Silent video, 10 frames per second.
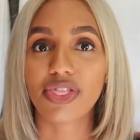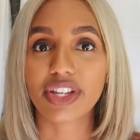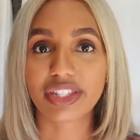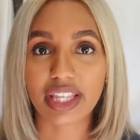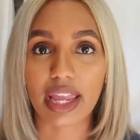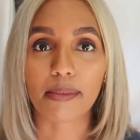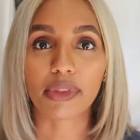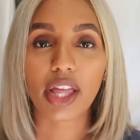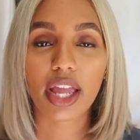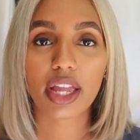the
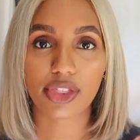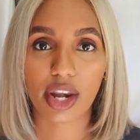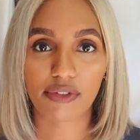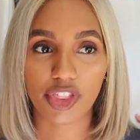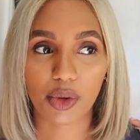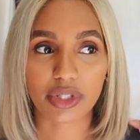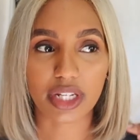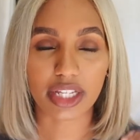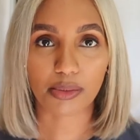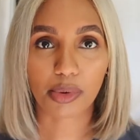same length and everything was
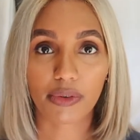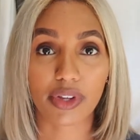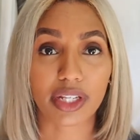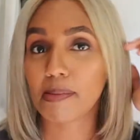nice and perfect.